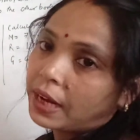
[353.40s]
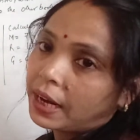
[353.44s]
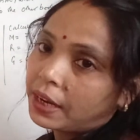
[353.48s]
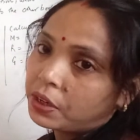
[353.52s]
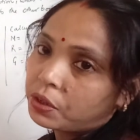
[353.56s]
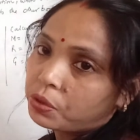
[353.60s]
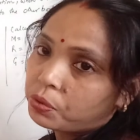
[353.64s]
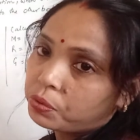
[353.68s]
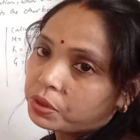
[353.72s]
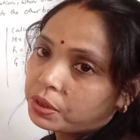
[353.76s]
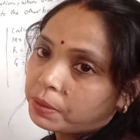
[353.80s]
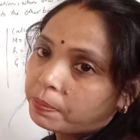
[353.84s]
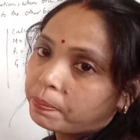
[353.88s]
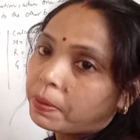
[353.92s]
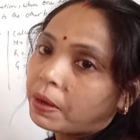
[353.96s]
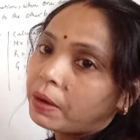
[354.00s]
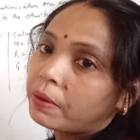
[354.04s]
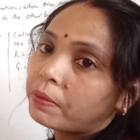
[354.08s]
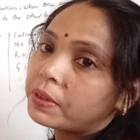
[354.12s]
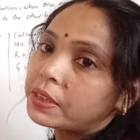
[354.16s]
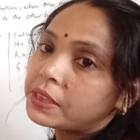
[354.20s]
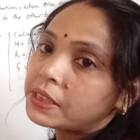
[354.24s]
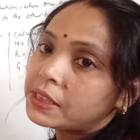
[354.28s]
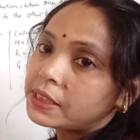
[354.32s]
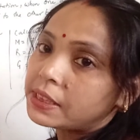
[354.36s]
10 to the
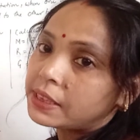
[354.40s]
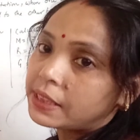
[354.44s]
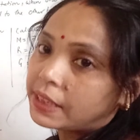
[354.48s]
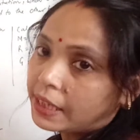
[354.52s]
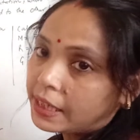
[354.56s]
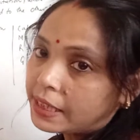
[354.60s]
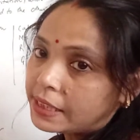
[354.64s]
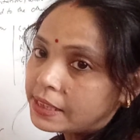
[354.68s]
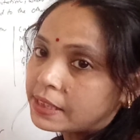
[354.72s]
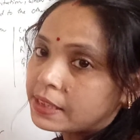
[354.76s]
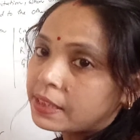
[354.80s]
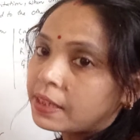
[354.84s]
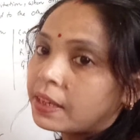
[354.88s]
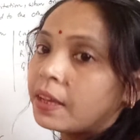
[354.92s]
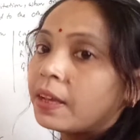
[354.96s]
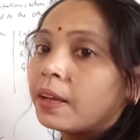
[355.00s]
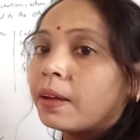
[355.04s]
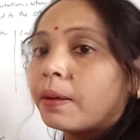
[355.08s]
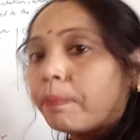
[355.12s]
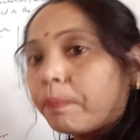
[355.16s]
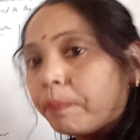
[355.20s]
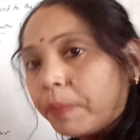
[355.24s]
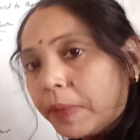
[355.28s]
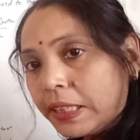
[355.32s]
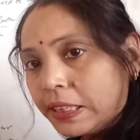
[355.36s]
power 6
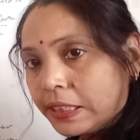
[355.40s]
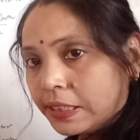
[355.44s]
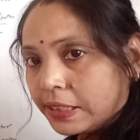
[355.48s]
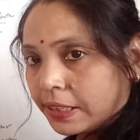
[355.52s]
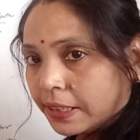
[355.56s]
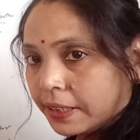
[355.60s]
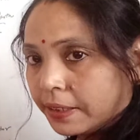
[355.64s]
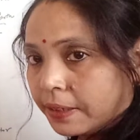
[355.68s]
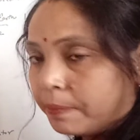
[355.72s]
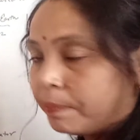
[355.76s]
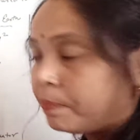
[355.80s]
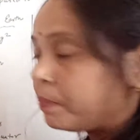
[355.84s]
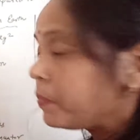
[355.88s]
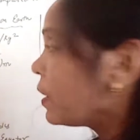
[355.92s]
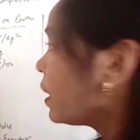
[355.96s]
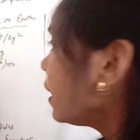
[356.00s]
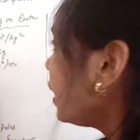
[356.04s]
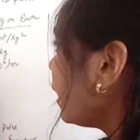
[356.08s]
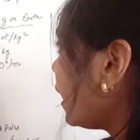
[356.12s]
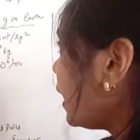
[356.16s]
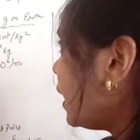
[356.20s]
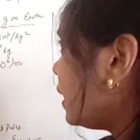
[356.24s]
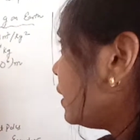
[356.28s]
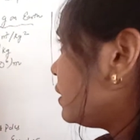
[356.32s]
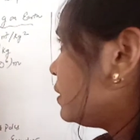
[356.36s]
meter.
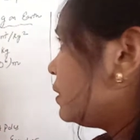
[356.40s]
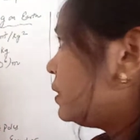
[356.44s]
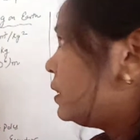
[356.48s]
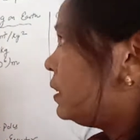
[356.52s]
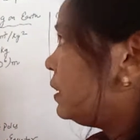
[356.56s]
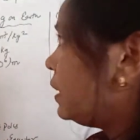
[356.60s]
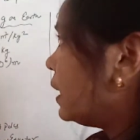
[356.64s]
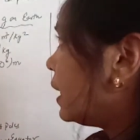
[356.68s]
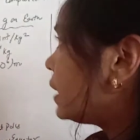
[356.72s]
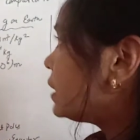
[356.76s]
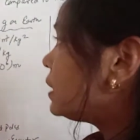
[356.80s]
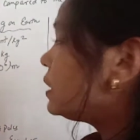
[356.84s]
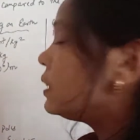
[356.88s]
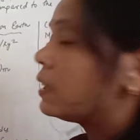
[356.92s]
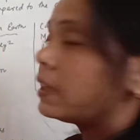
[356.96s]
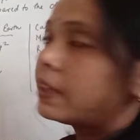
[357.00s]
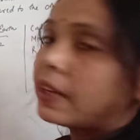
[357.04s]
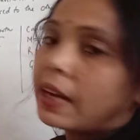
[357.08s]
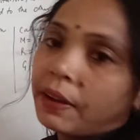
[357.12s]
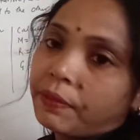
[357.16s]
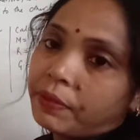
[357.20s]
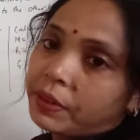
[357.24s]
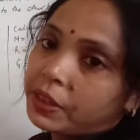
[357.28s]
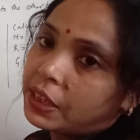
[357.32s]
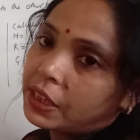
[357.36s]
And yes,
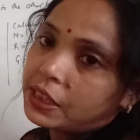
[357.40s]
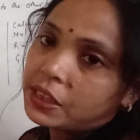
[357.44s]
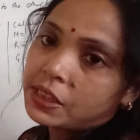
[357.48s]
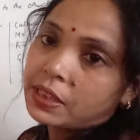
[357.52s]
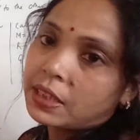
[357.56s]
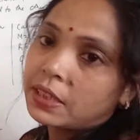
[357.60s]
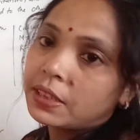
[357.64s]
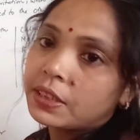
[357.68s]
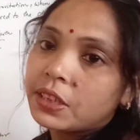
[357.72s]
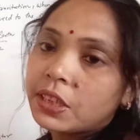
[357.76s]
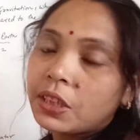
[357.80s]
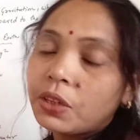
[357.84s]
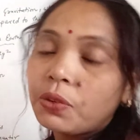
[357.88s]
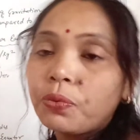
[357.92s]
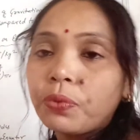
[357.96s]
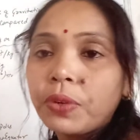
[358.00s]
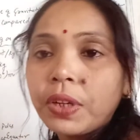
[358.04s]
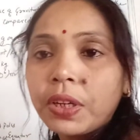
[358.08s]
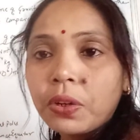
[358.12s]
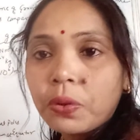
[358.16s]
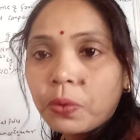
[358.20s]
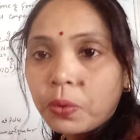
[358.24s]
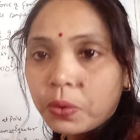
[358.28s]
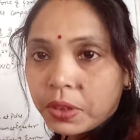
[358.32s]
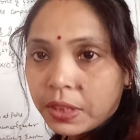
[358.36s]
gravitational G, we
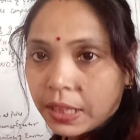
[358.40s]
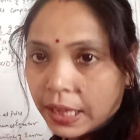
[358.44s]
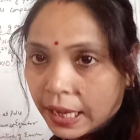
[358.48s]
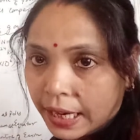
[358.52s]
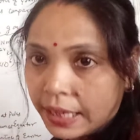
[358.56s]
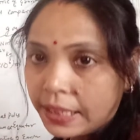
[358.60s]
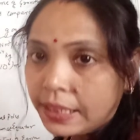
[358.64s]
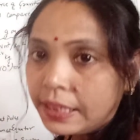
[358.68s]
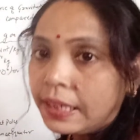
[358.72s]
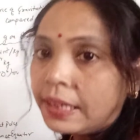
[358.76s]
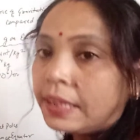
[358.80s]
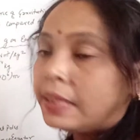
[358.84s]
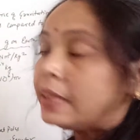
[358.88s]
know that